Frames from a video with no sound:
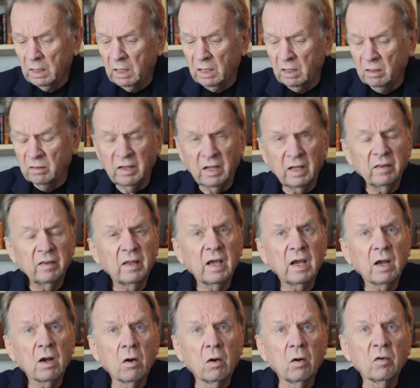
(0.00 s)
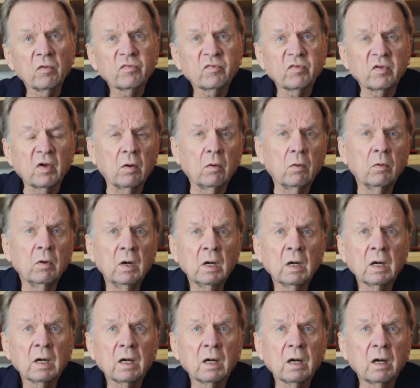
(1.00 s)
and then they also
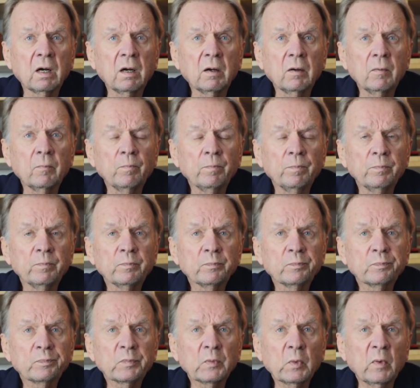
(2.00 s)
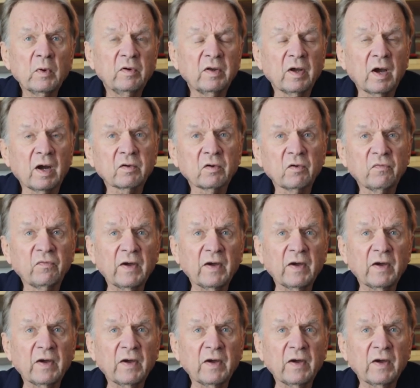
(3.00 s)
um, when Dr.